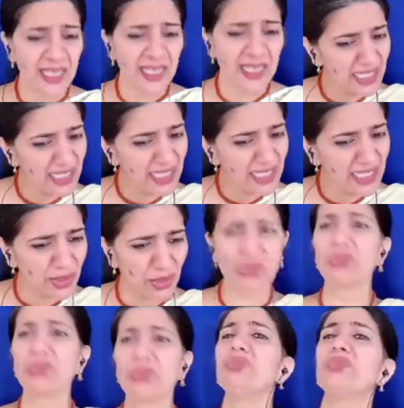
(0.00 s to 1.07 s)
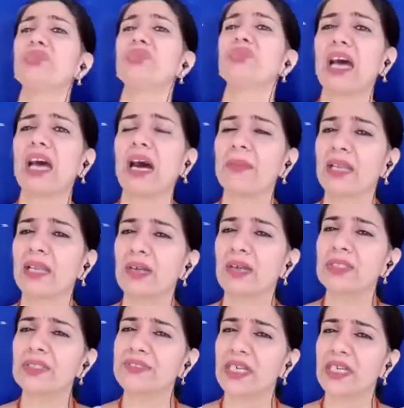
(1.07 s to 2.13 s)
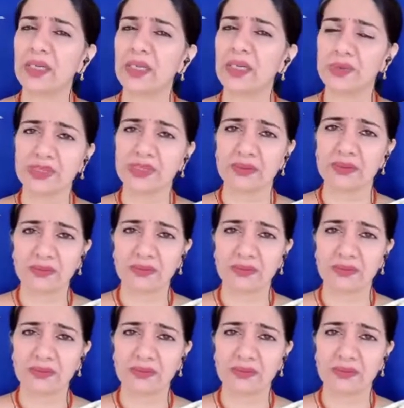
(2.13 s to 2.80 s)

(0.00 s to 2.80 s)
he threw Raman out of the house.